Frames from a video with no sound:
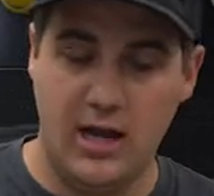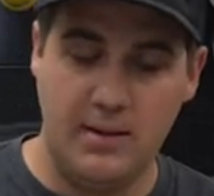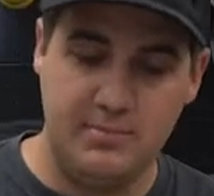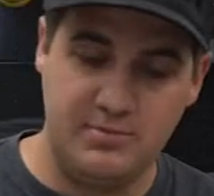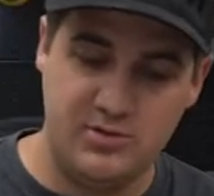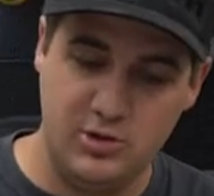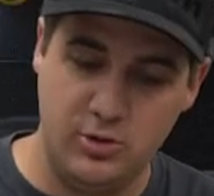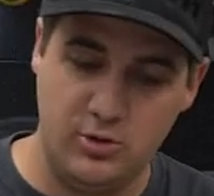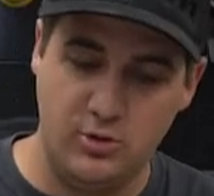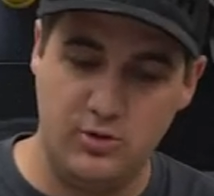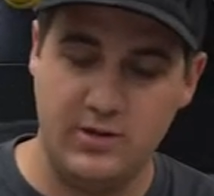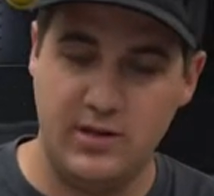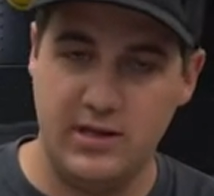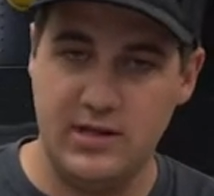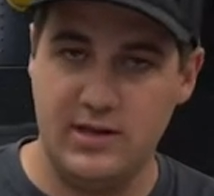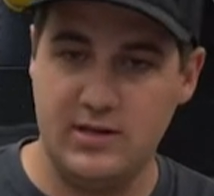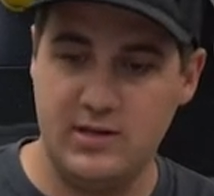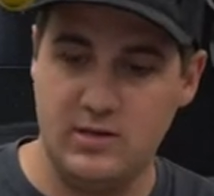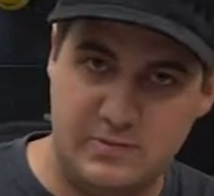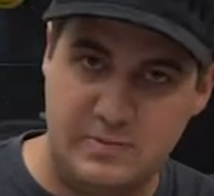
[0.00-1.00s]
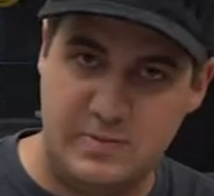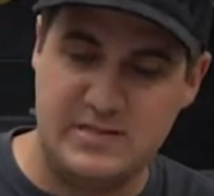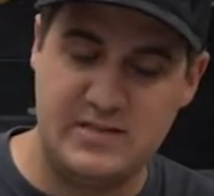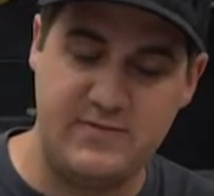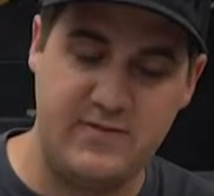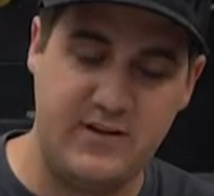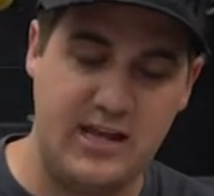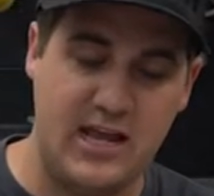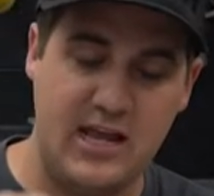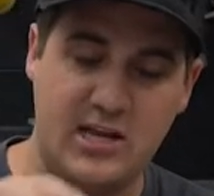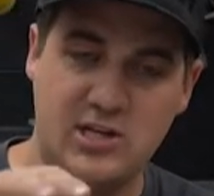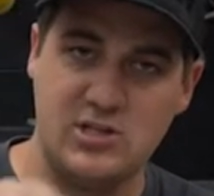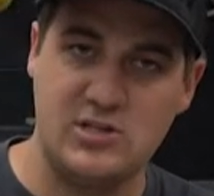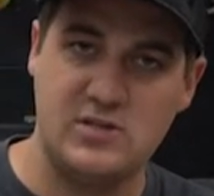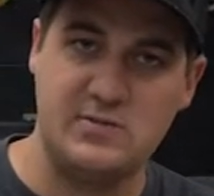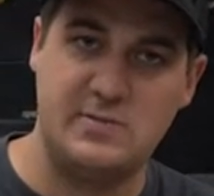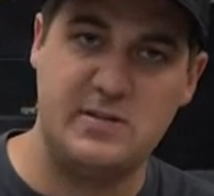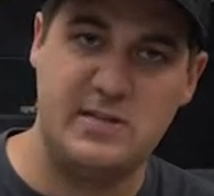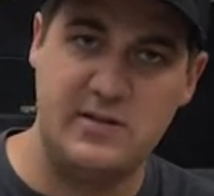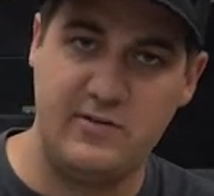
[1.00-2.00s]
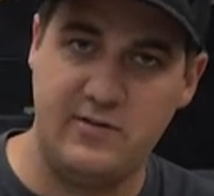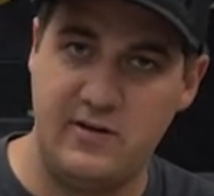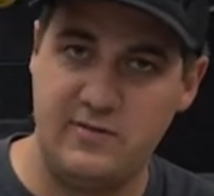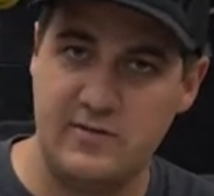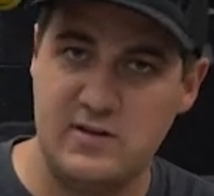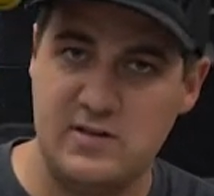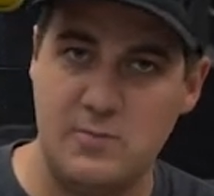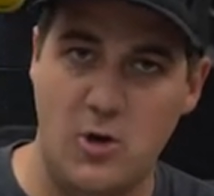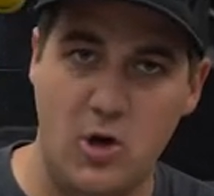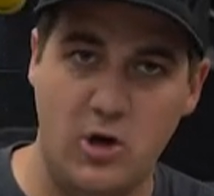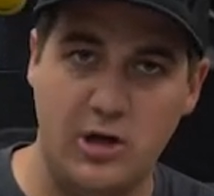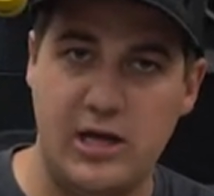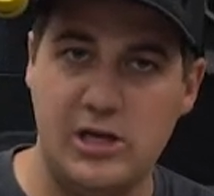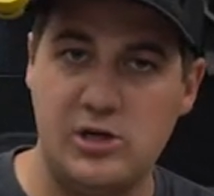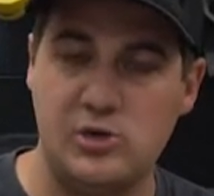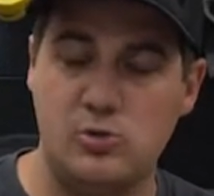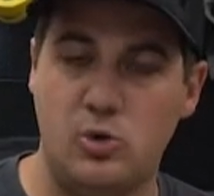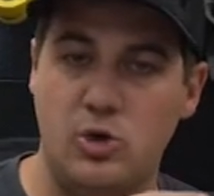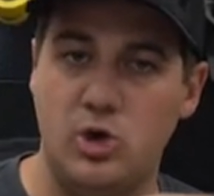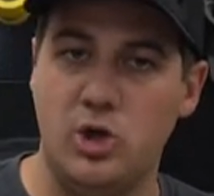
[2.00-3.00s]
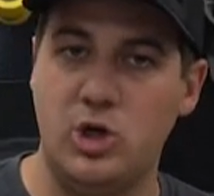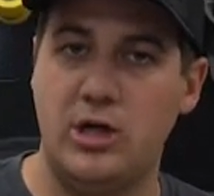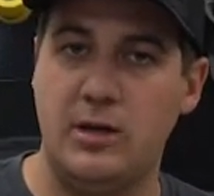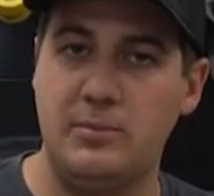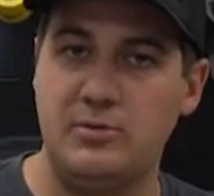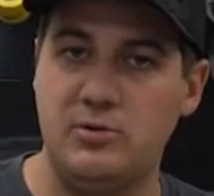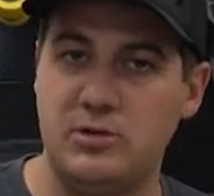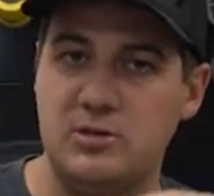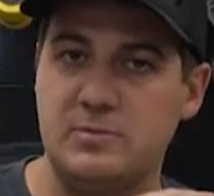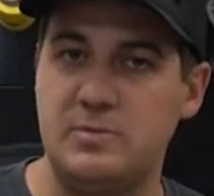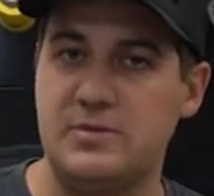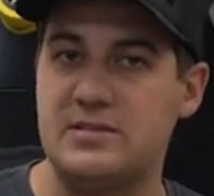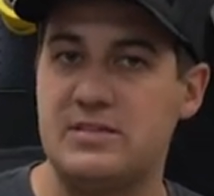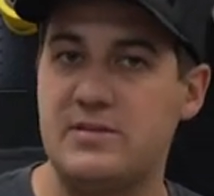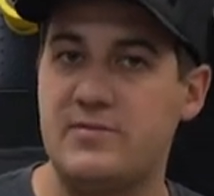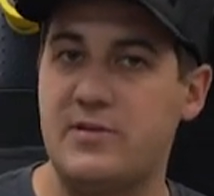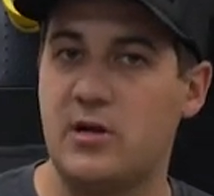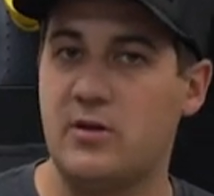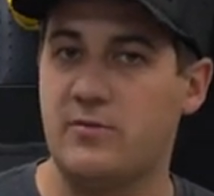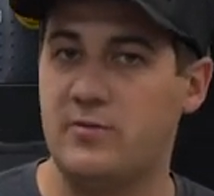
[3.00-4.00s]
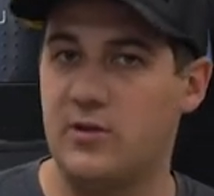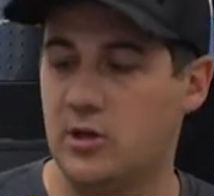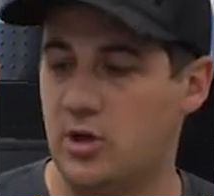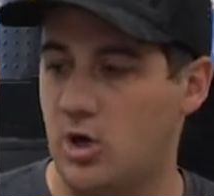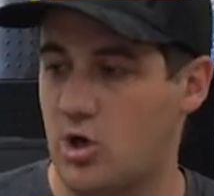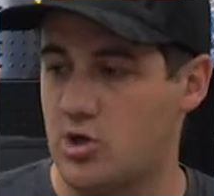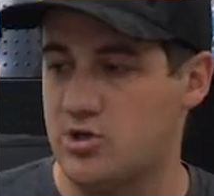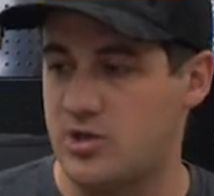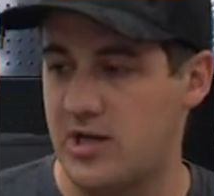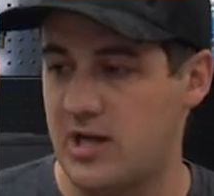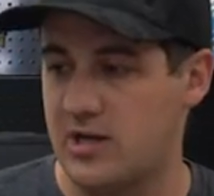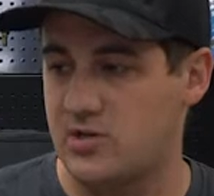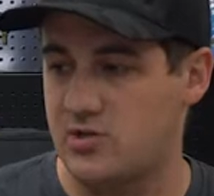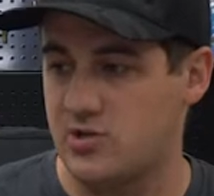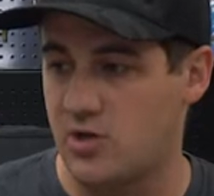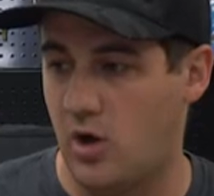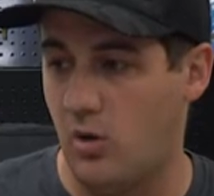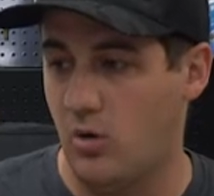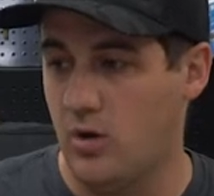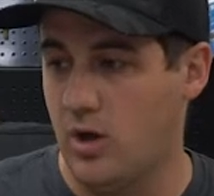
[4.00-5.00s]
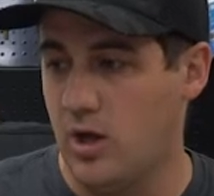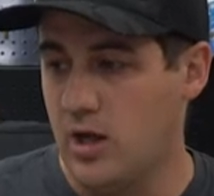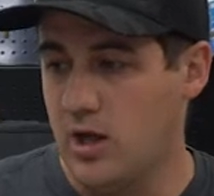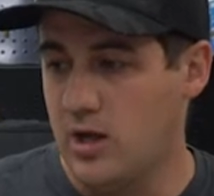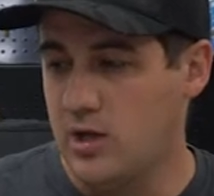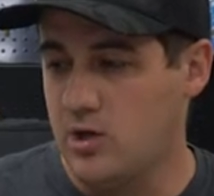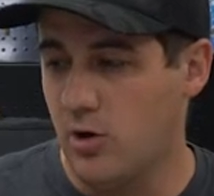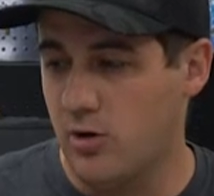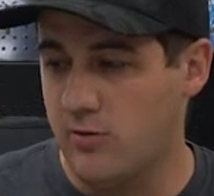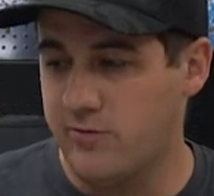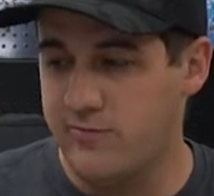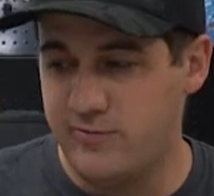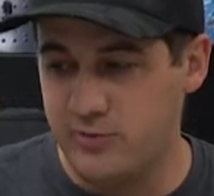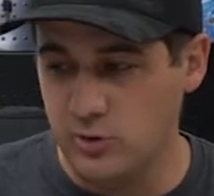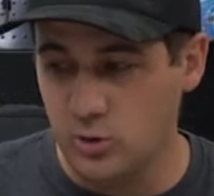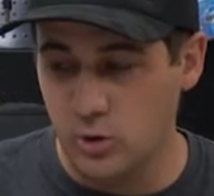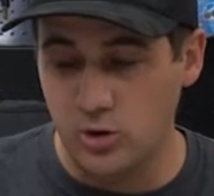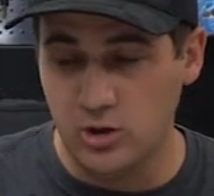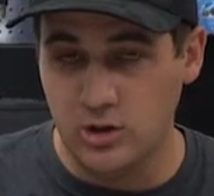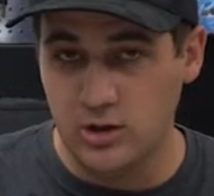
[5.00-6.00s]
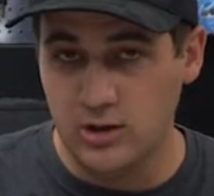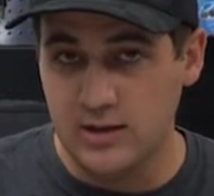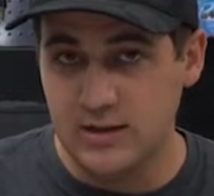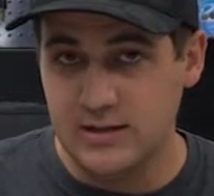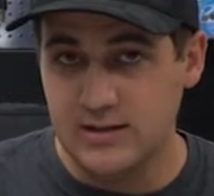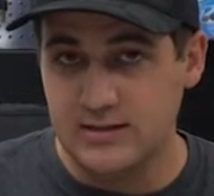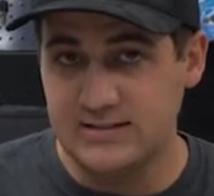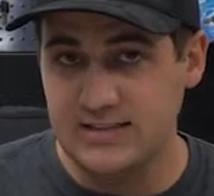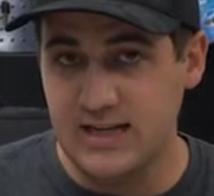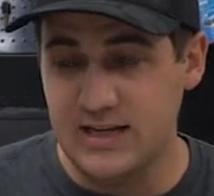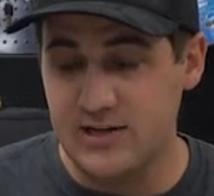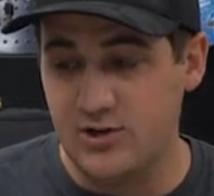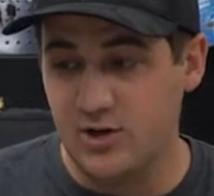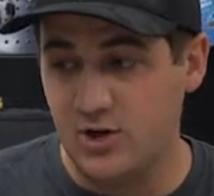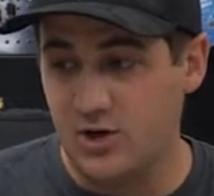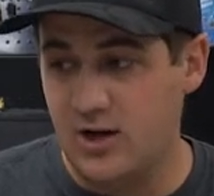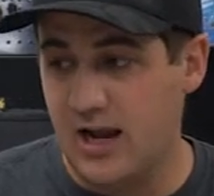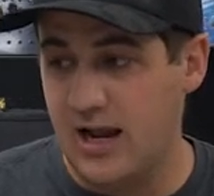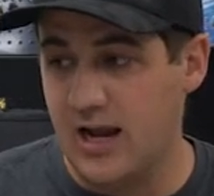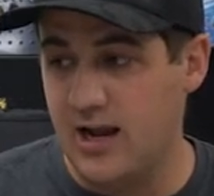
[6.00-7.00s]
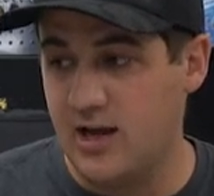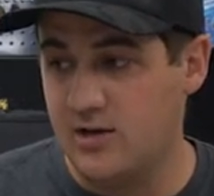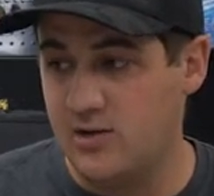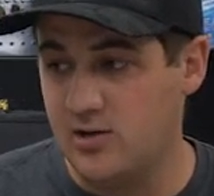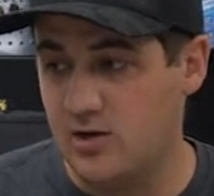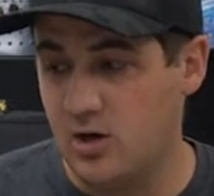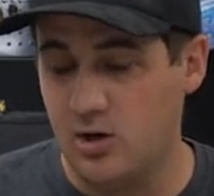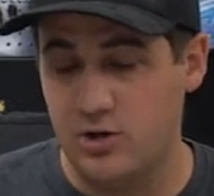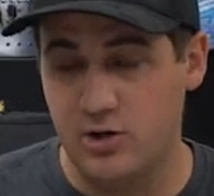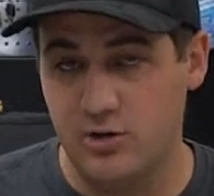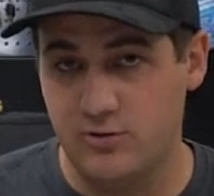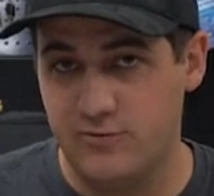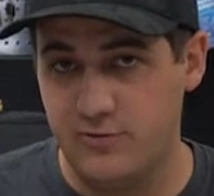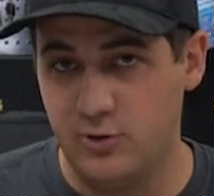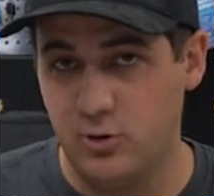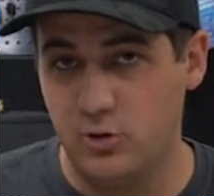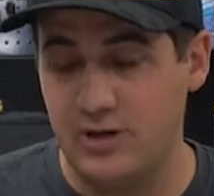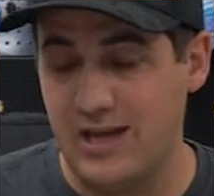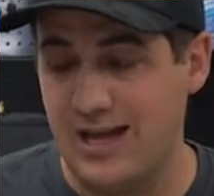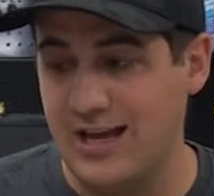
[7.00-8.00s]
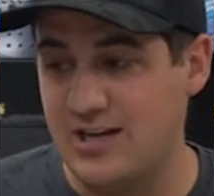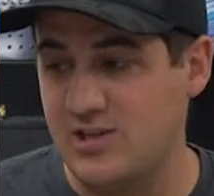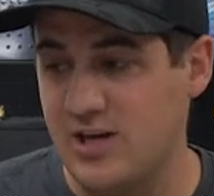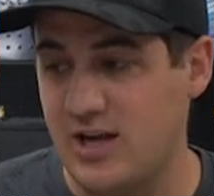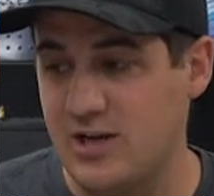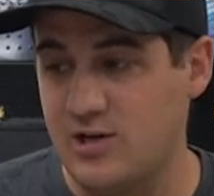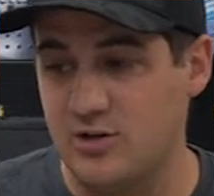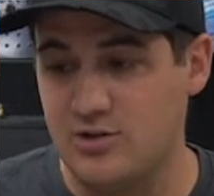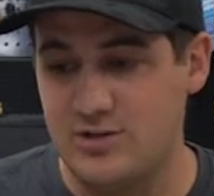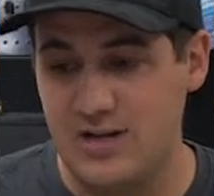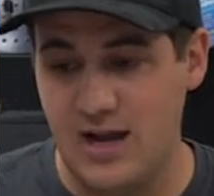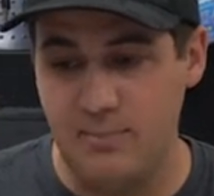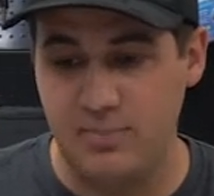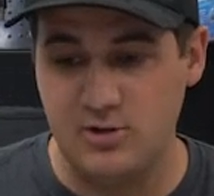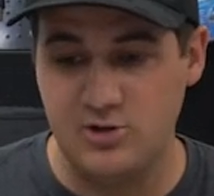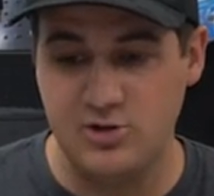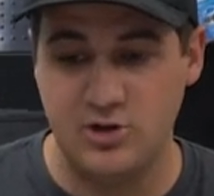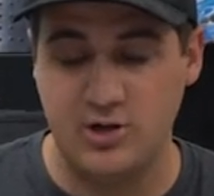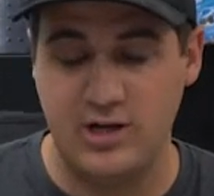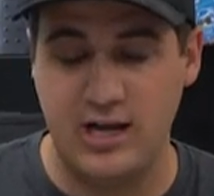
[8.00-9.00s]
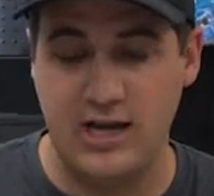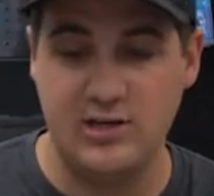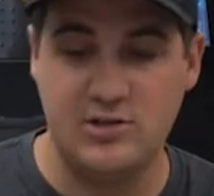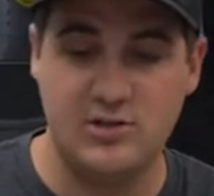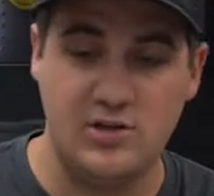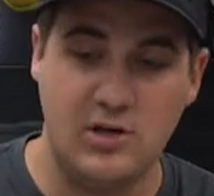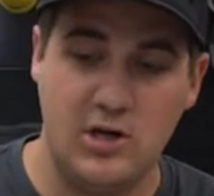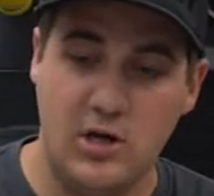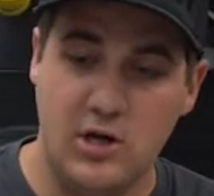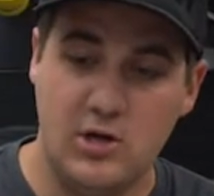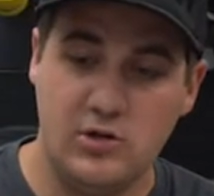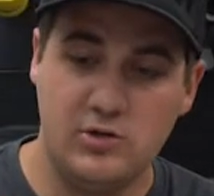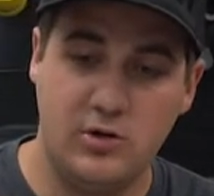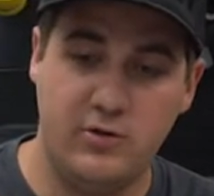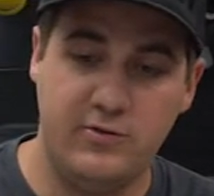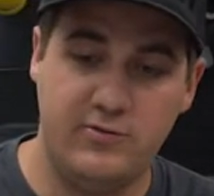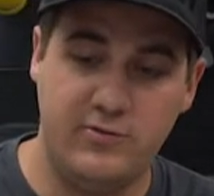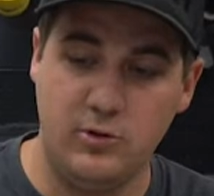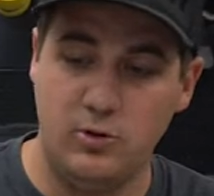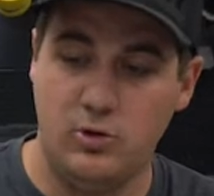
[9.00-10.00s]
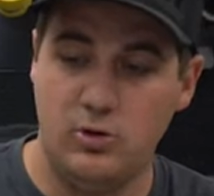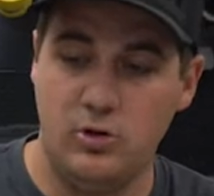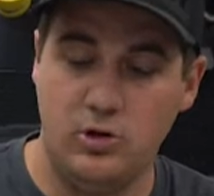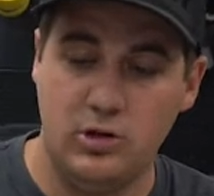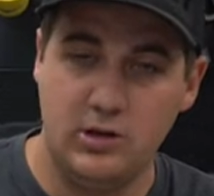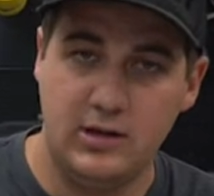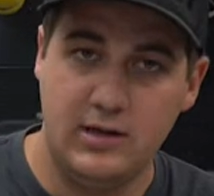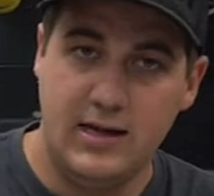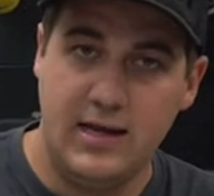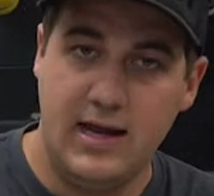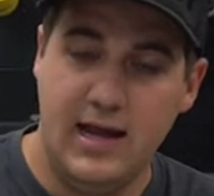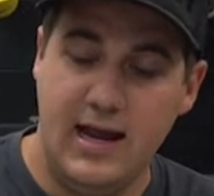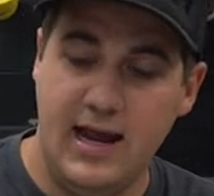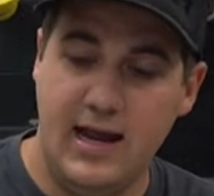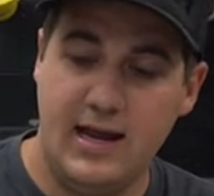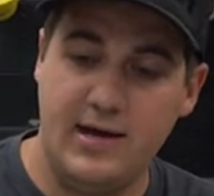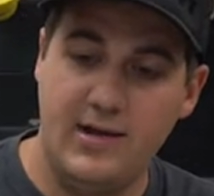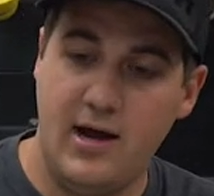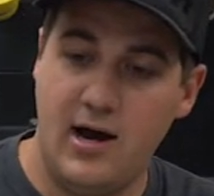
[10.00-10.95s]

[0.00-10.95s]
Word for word: up to the specific gauges, specific of the small gauges will hook up to a specific of the large gauge. So your fuel sender and, or your fuel gauge and your temperature gauge, so our fuel and